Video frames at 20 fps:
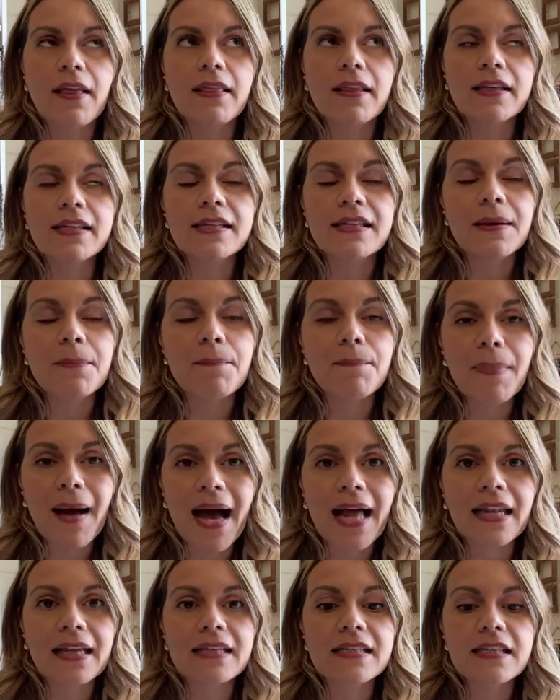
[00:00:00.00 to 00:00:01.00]

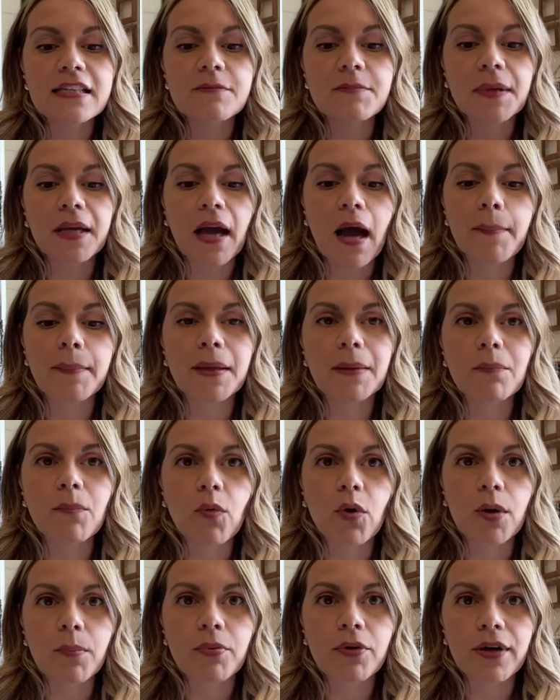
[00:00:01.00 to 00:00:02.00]
imbalance is becoming
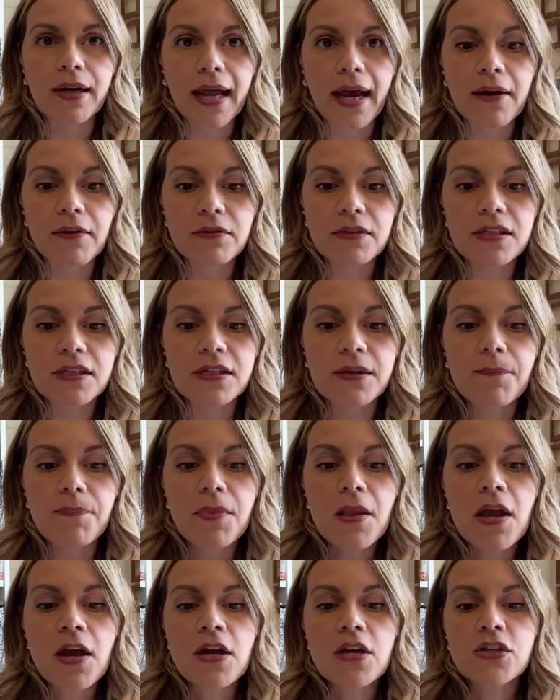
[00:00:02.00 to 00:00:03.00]
more pronounced.
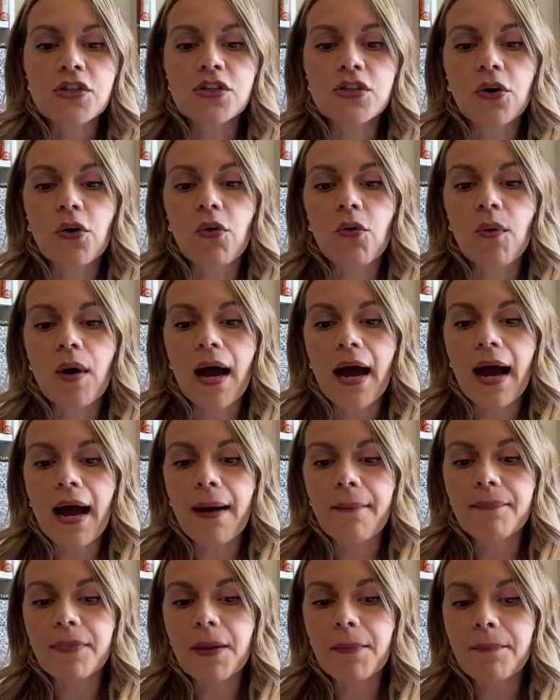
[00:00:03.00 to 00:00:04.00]
So
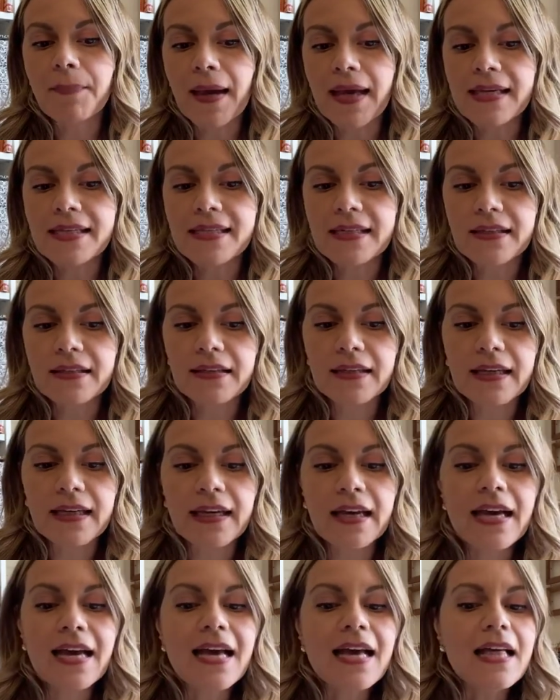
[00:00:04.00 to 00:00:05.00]

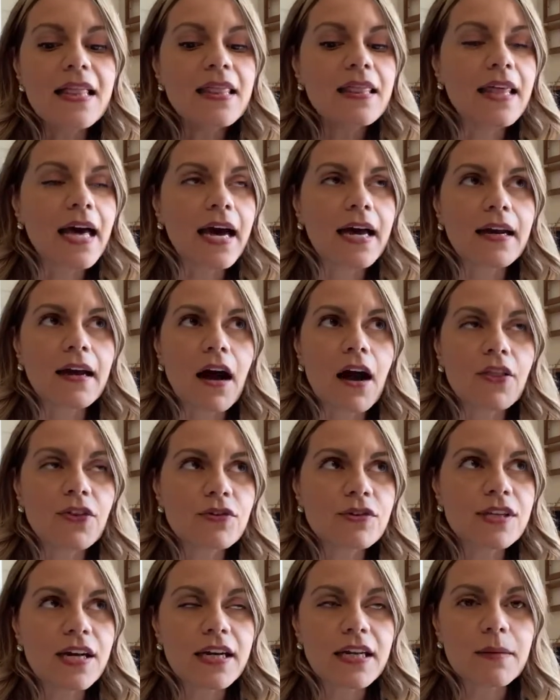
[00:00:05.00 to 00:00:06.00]
basically that other
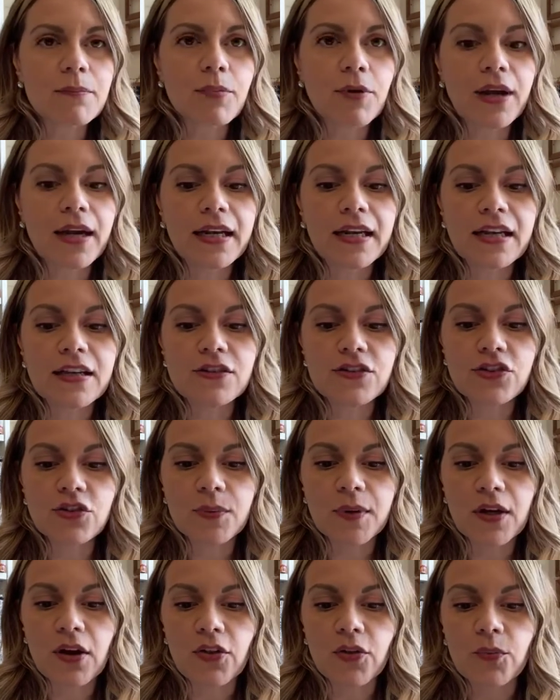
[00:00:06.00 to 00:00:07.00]
side of the brain is
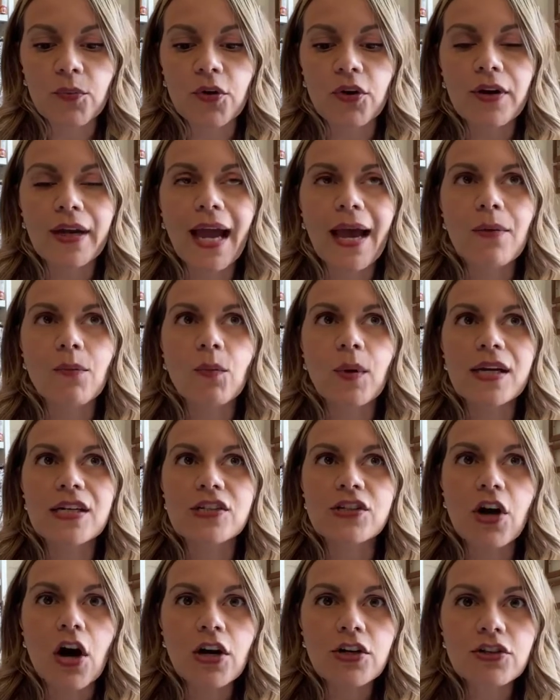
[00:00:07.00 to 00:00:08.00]
doing all the work. And what
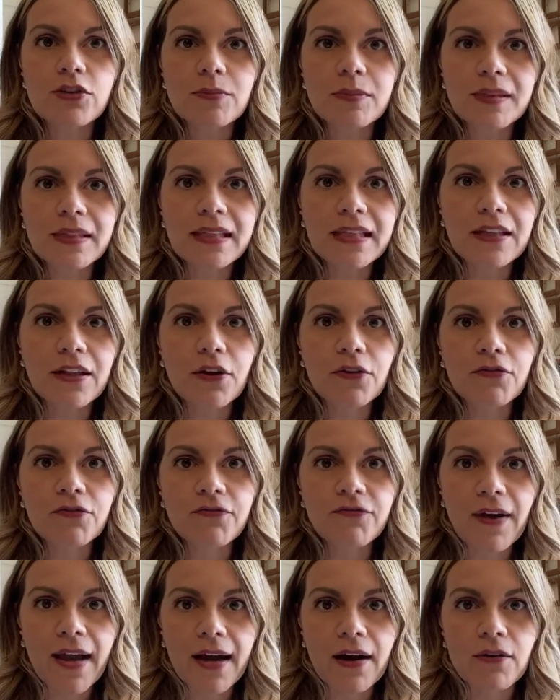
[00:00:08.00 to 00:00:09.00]
Dr. Melillo
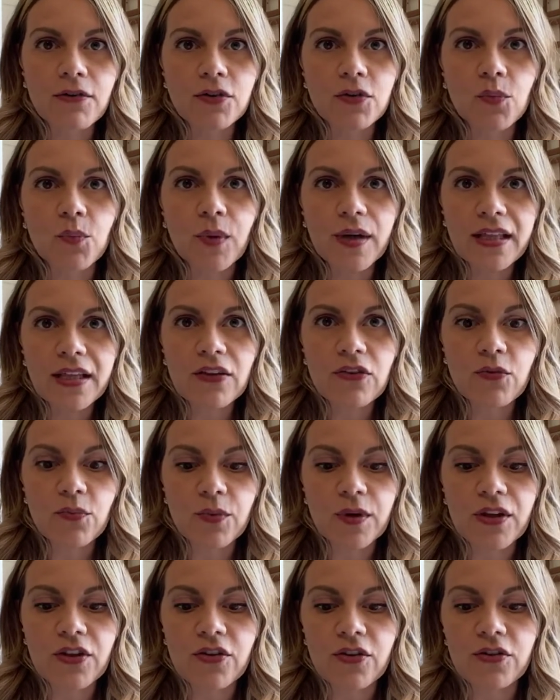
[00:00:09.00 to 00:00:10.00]
found with his
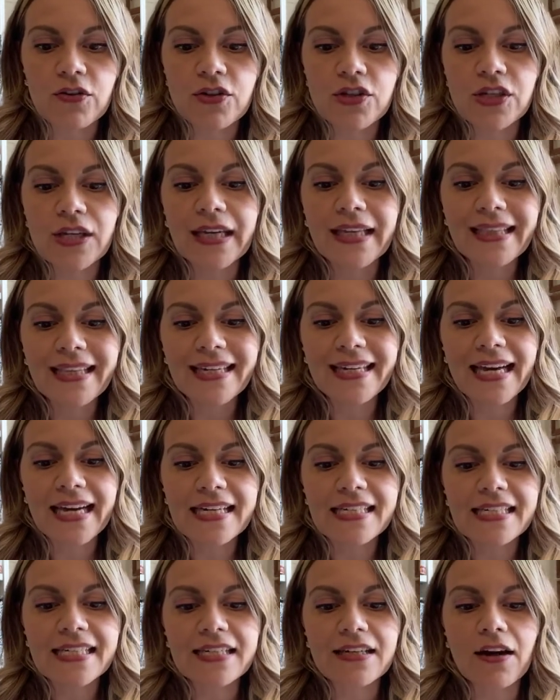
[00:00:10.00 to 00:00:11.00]
research in the
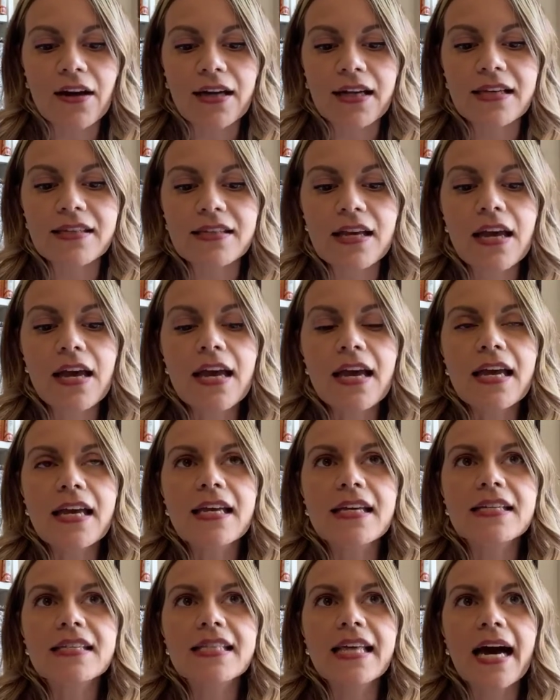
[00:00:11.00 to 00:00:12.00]
1990s
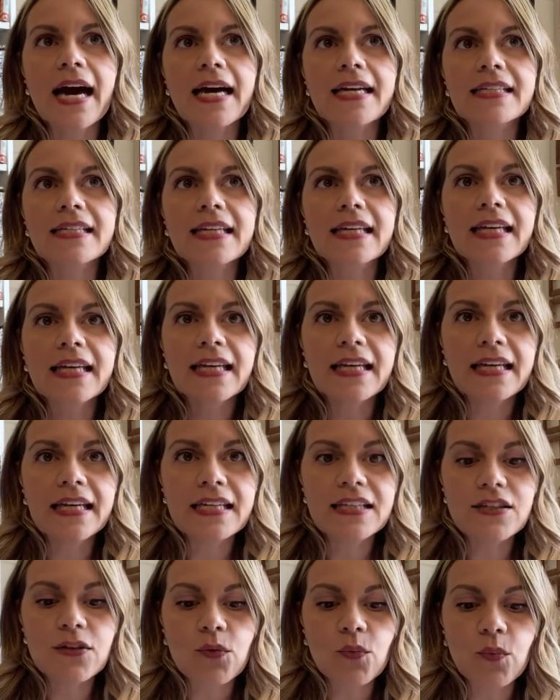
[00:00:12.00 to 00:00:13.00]
is that
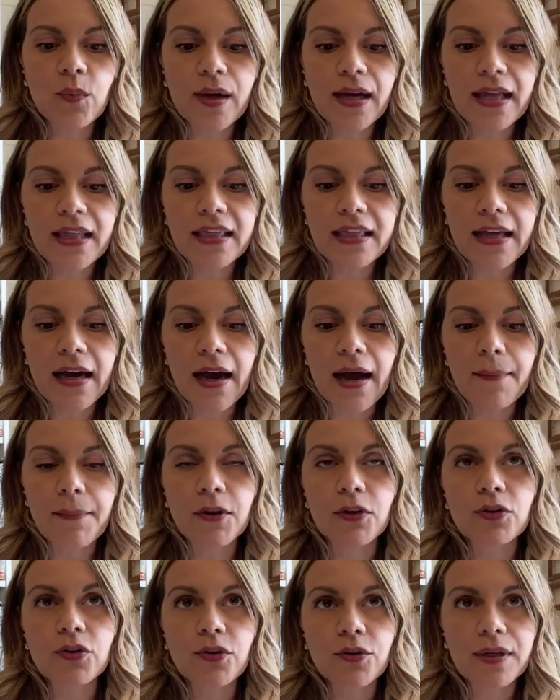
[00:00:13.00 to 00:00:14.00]
kids with
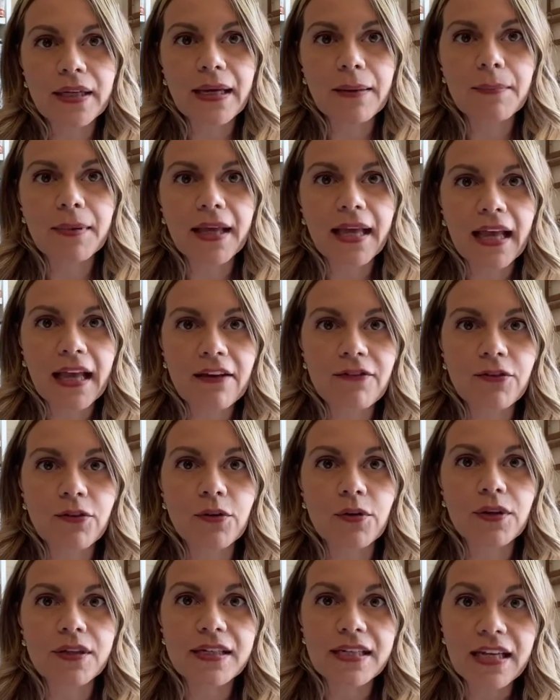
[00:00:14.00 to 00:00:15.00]
learning and
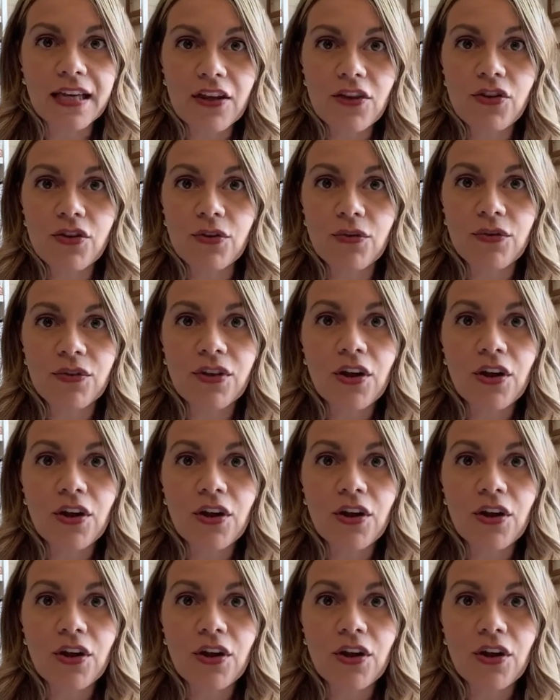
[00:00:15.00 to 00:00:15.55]
behavioral issues,